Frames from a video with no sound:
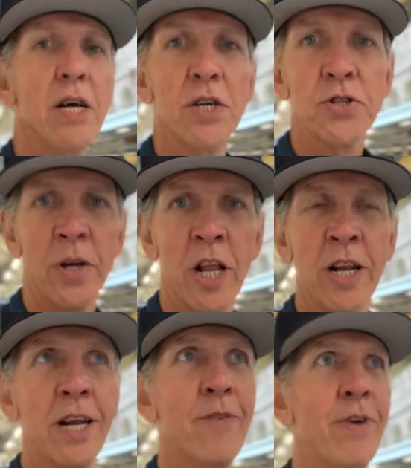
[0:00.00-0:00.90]
so in
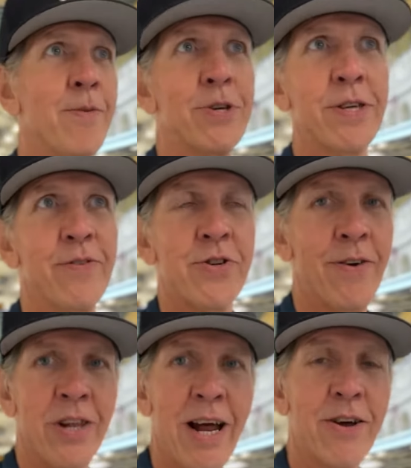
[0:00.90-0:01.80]
London, if anybody's ever
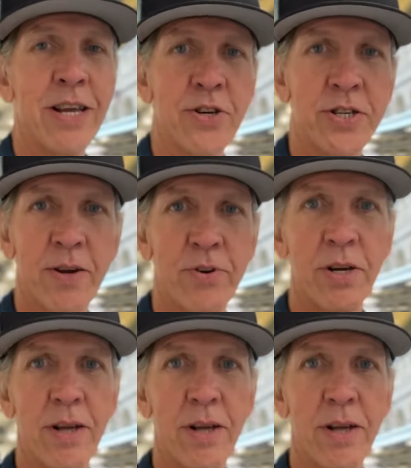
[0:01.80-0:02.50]
travelling out here, you just have,